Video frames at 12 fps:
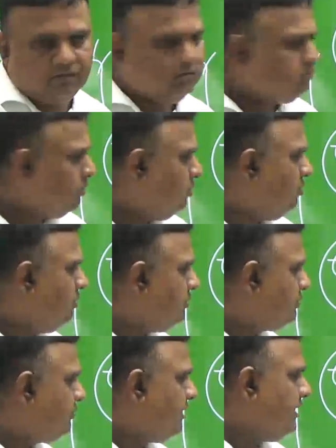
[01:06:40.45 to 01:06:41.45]
So
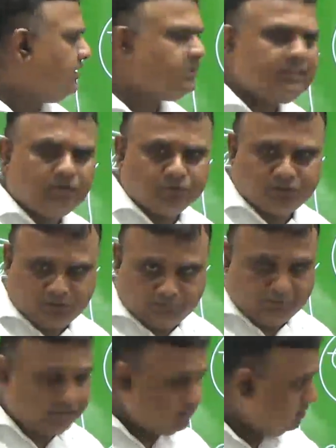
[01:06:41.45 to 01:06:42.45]
it's very easy question, but